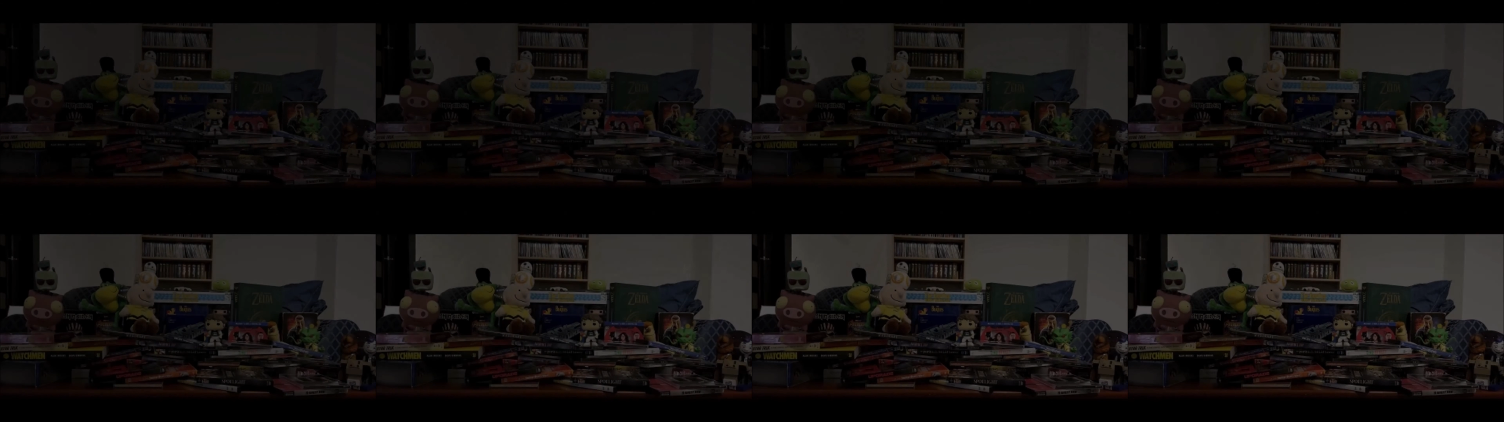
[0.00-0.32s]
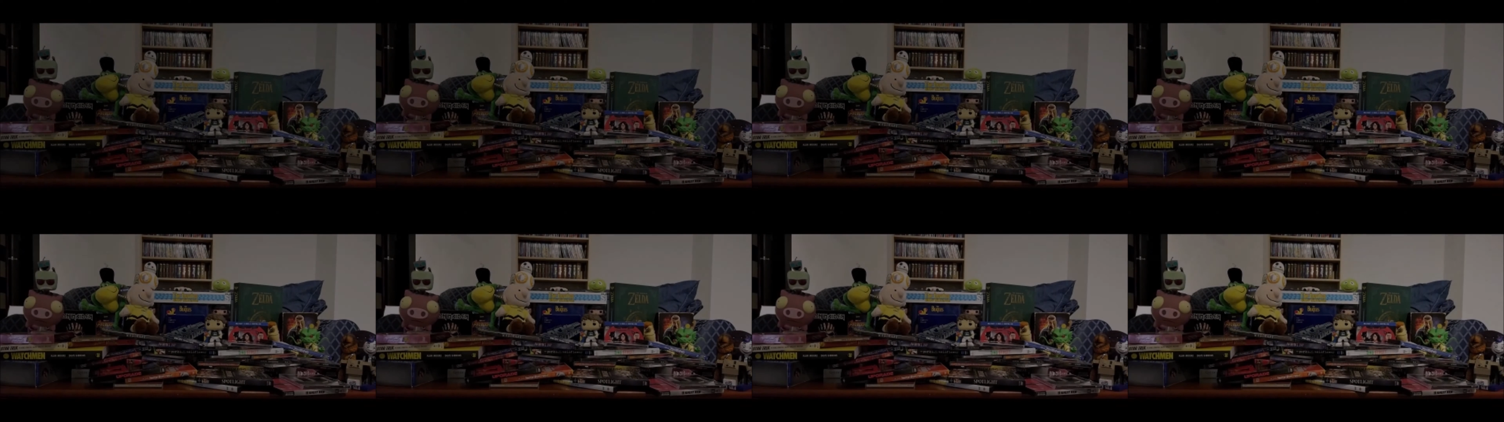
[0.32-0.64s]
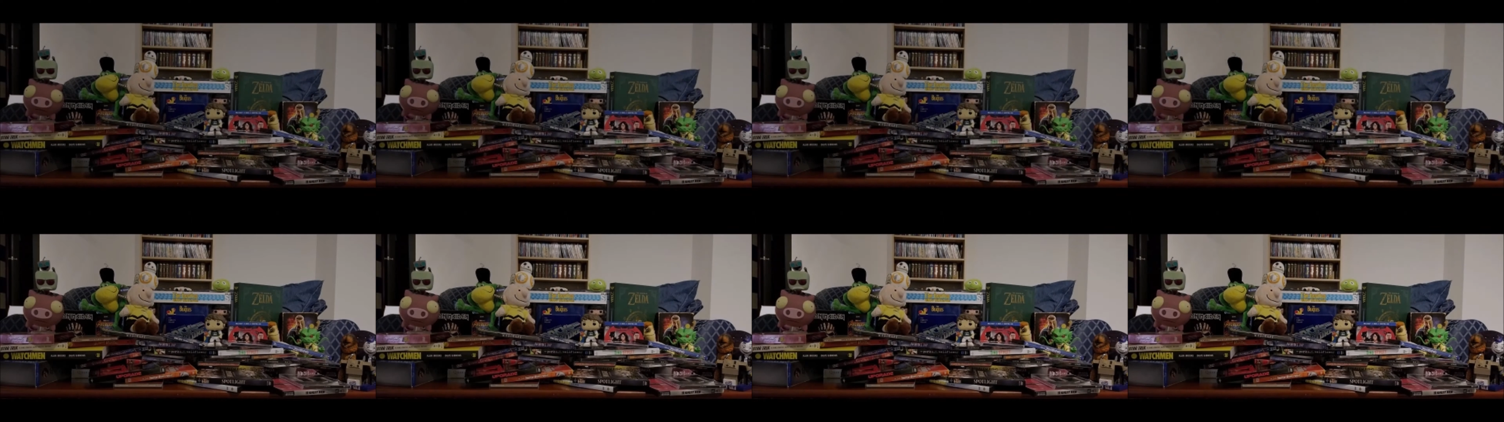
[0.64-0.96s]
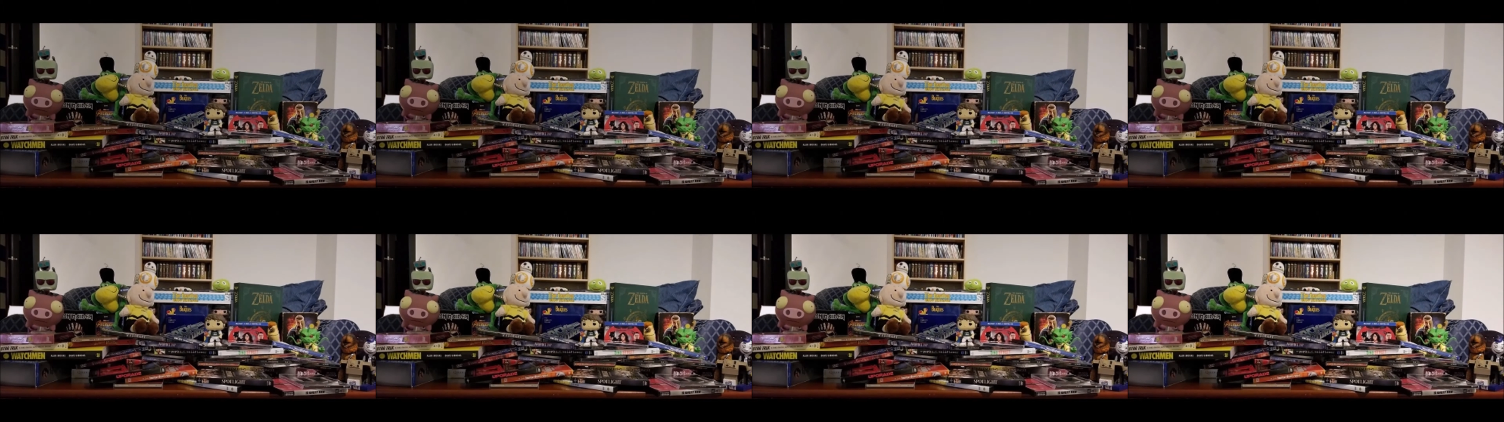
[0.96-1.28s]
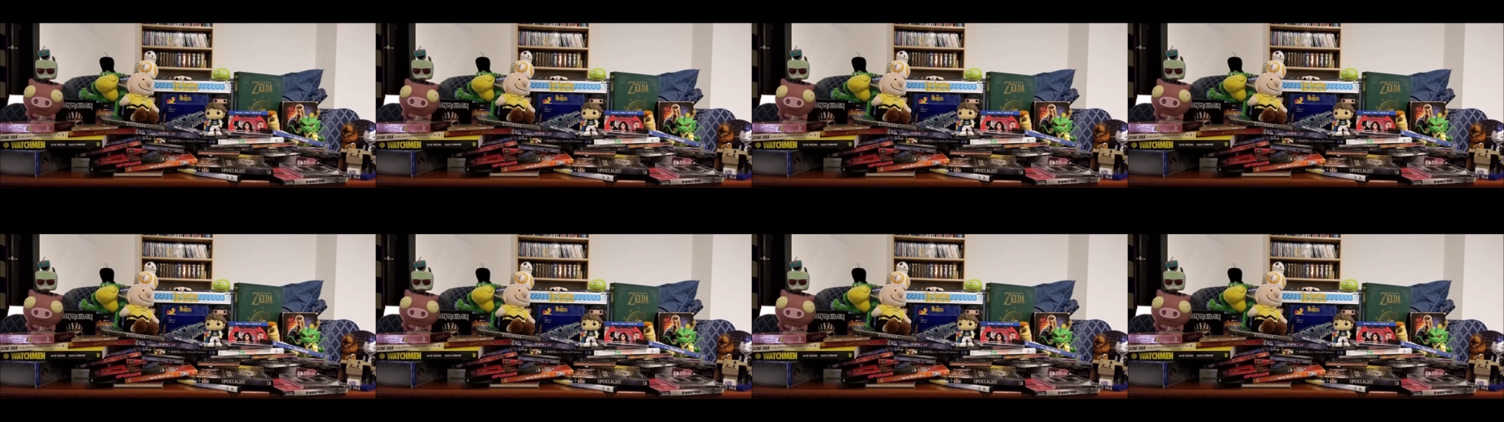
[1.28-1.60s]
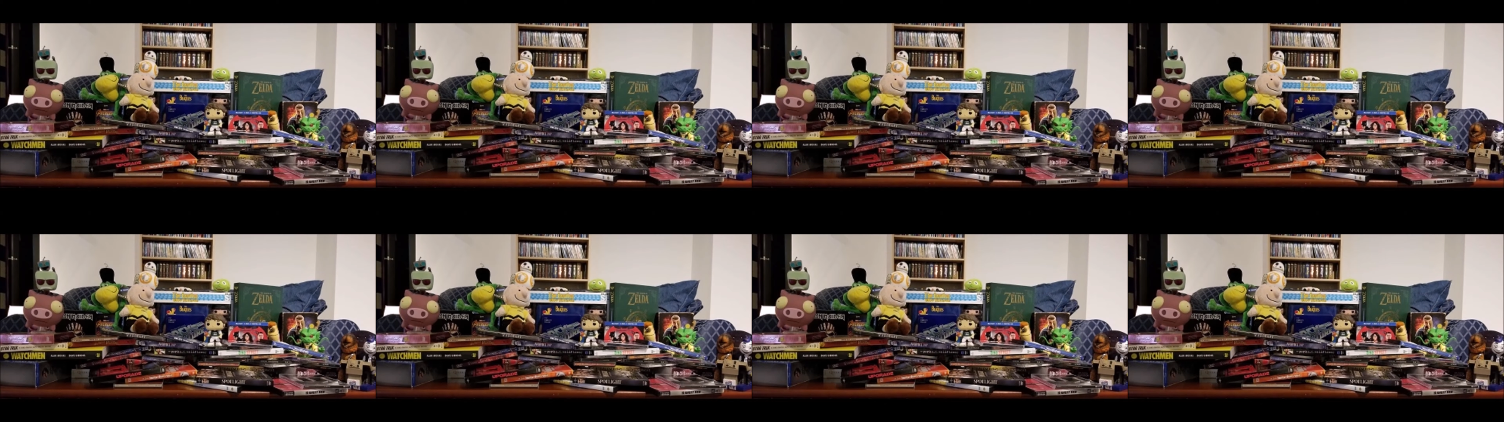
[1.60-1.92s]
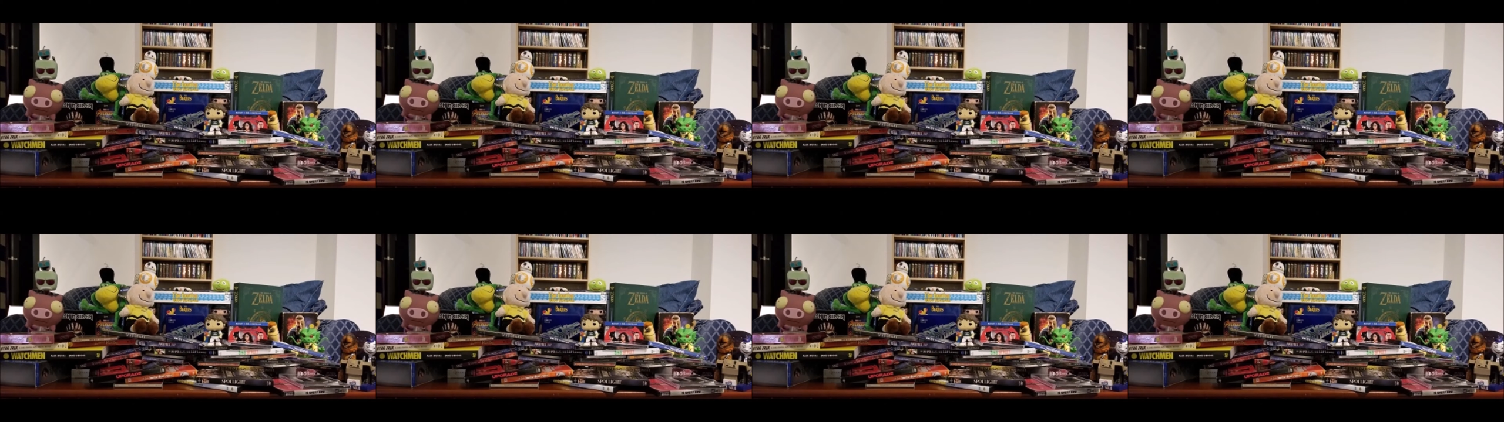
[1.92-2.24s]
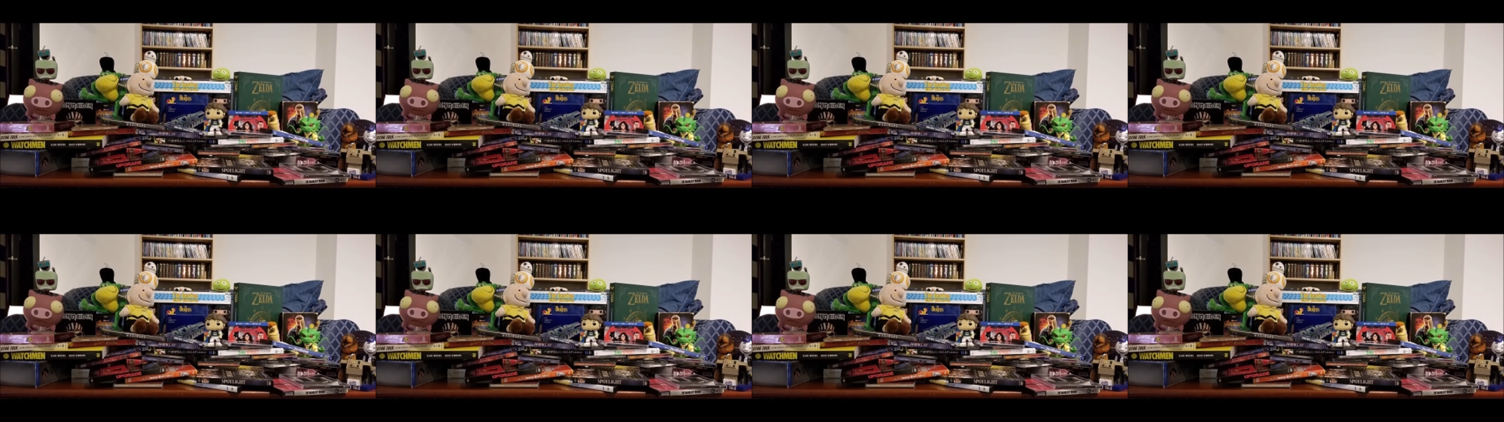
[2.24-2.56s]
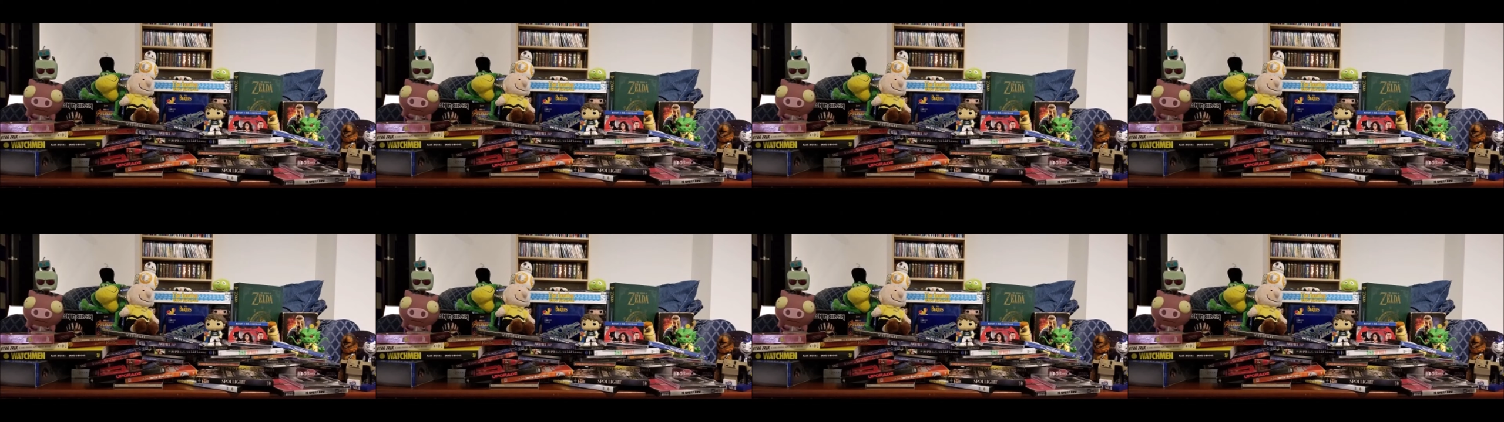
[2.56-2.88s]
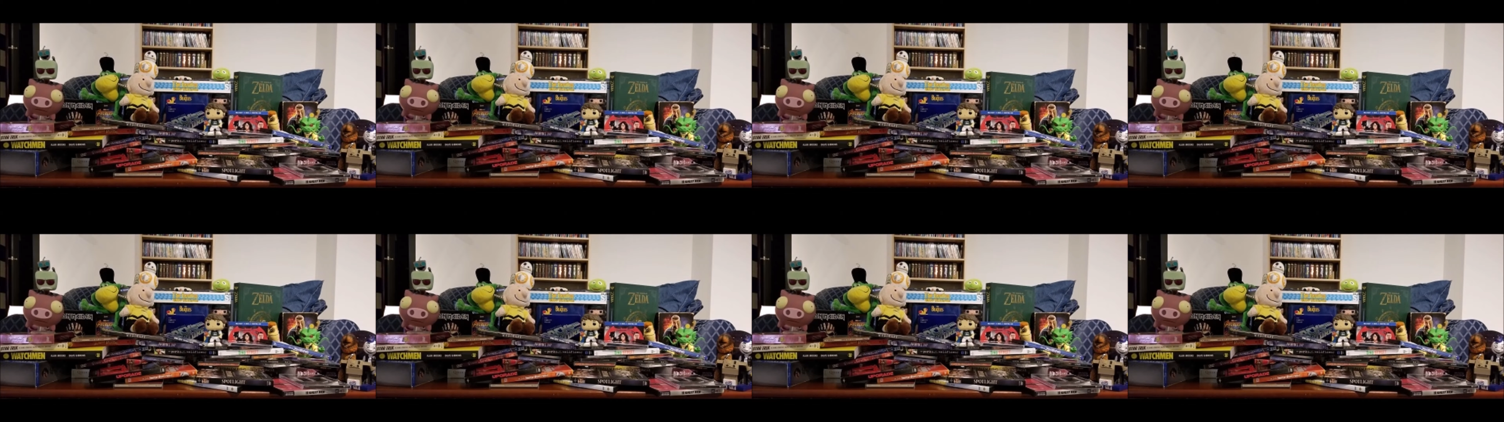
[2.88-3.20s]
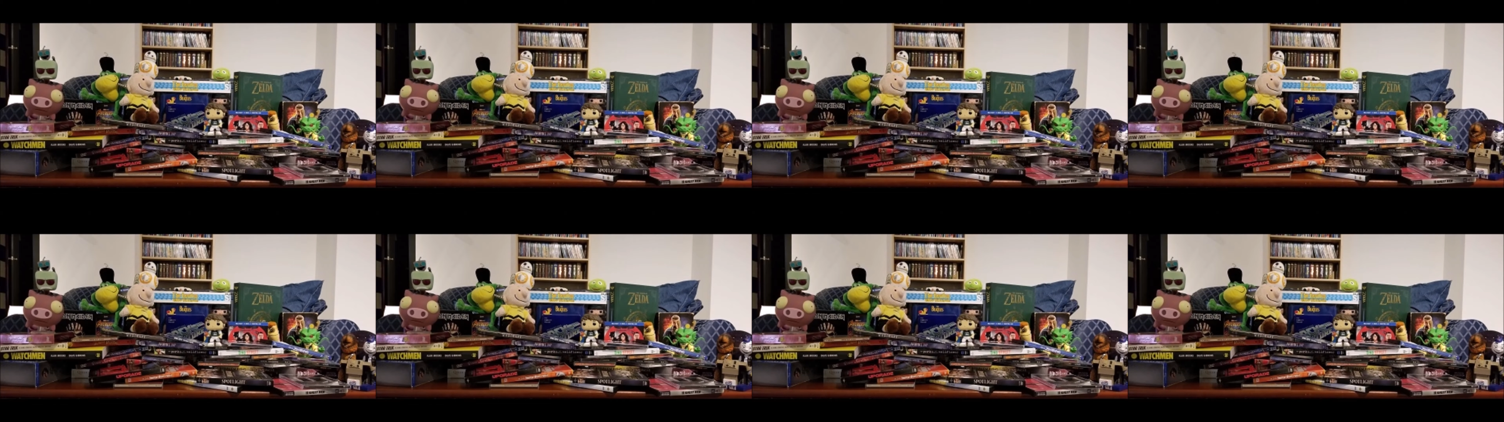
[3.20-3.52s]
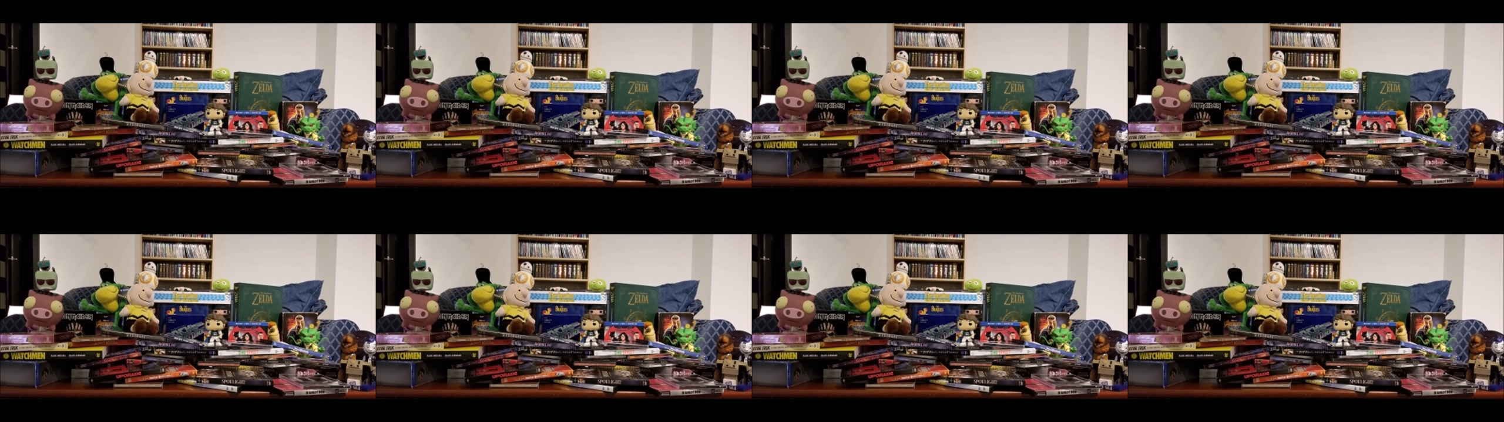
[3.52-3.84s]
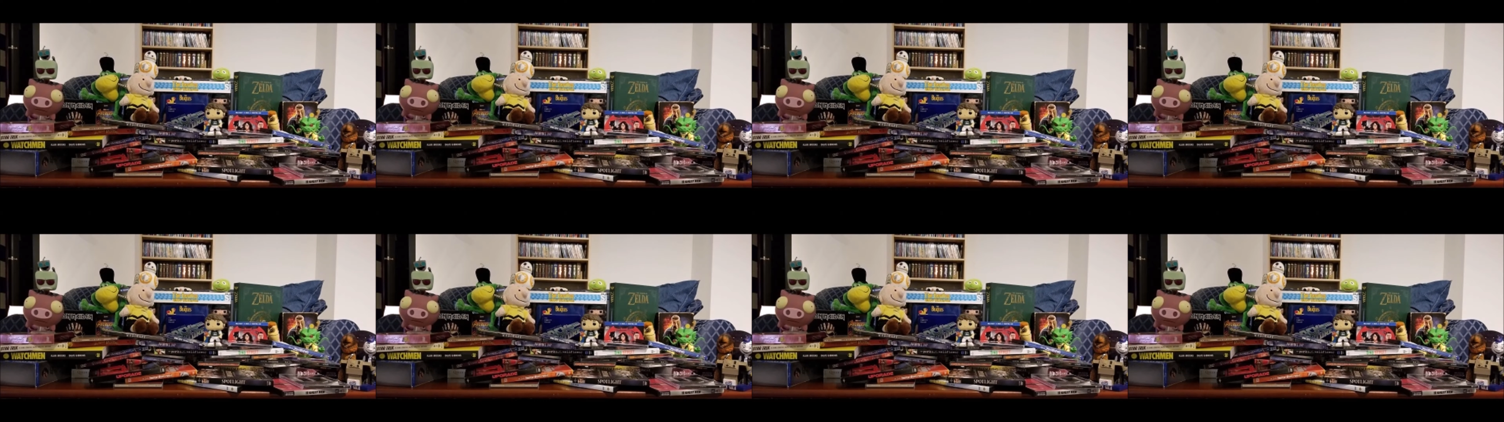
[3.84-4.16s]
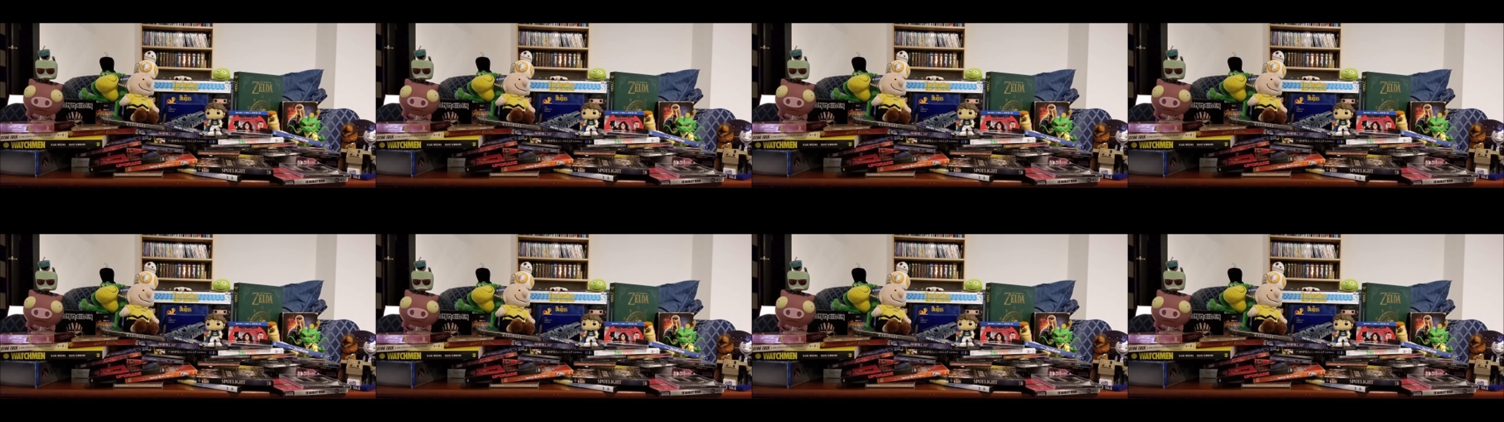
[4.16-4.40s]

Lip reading: [unreadable: no face in view]